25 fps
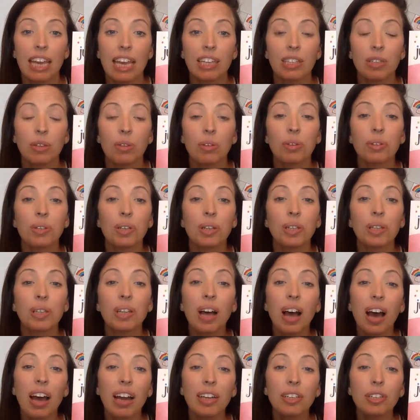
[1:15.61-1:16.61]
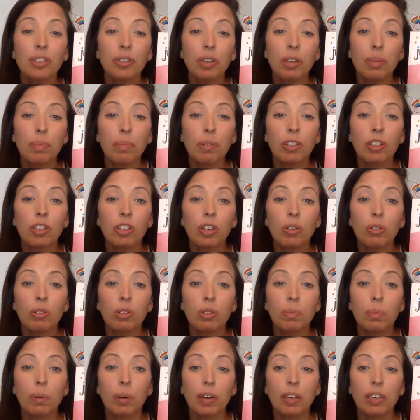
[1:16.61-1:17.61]
So there's a lot of Junie B
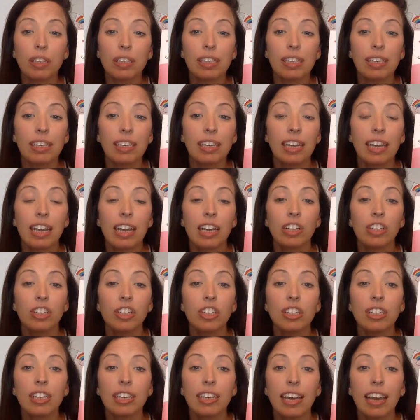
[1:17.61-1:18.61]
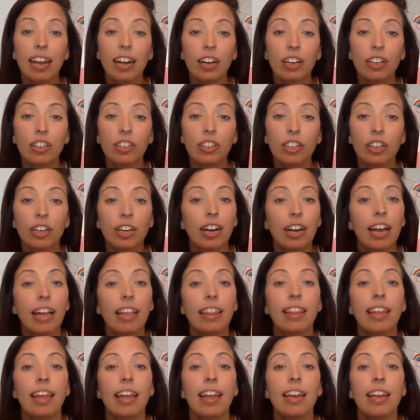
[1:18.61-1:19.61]
Jones books, and she's a character,
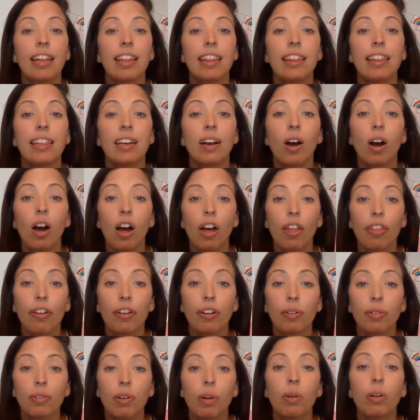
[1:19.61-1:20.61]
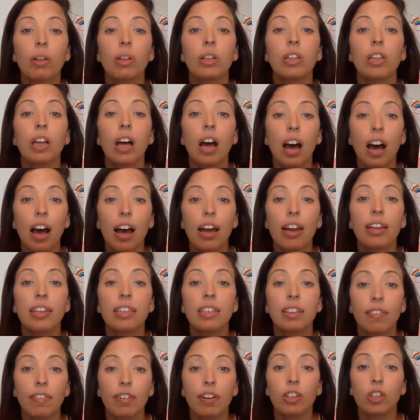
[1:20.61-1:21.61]
and then the author wrote a lot of
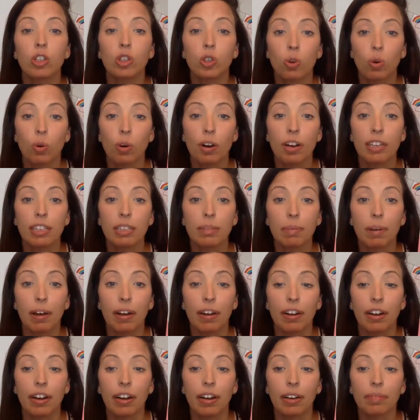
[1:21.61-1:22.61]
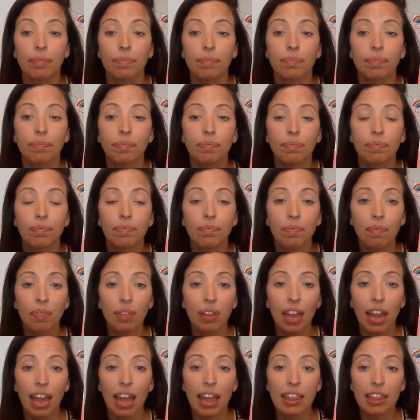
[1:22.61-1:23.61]
different stories about her.
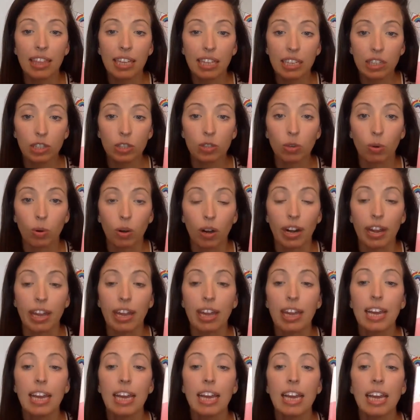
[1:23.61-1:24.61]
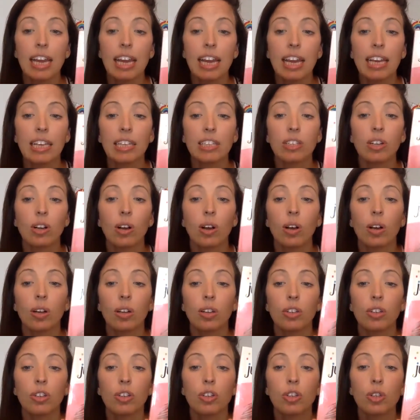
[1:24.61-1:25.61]
And this story is
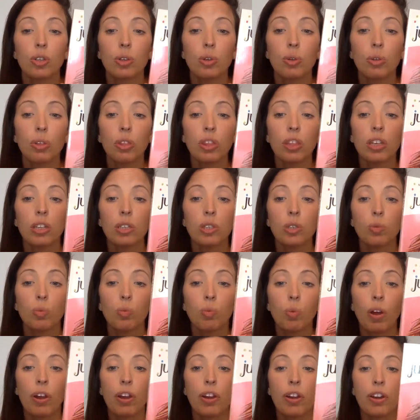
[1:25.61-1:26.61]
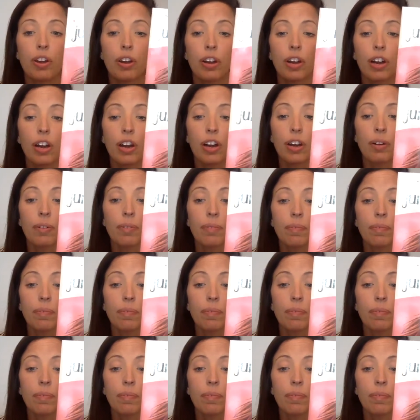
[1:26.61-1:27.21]
called Toothless Wonder.